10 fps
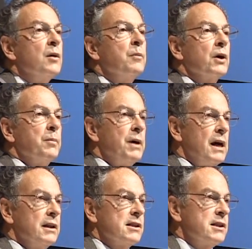But our
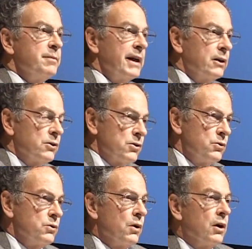policymakers,
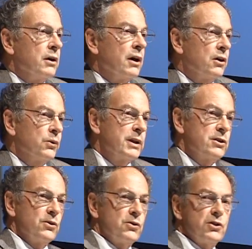who are not always
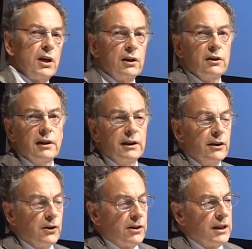so subtle in
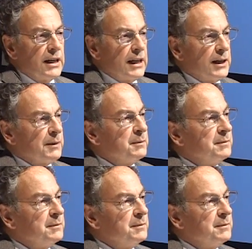their thinking,